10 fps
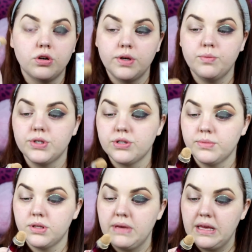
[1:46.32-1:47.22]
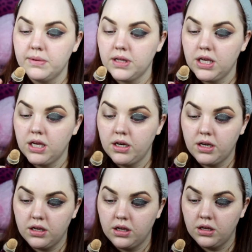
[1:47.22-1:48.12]
going to go in with some of the
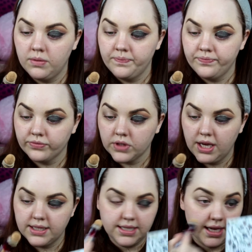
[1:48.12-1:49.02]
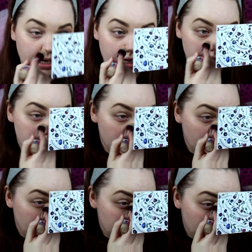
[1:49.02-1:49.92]
Maybelline anti-age
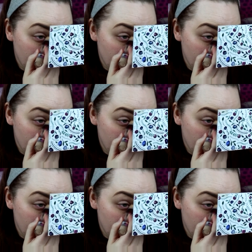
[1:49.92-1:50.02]
eraser